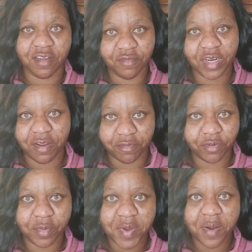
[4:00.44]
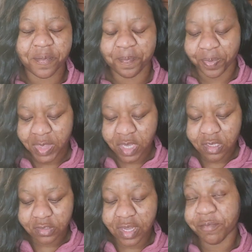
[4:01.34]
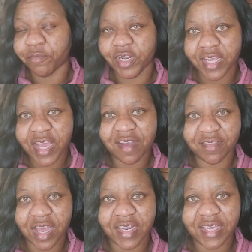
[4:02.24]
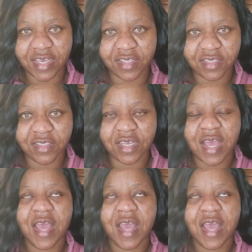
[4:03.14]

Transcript: of what I wrote about, so I really have not healed.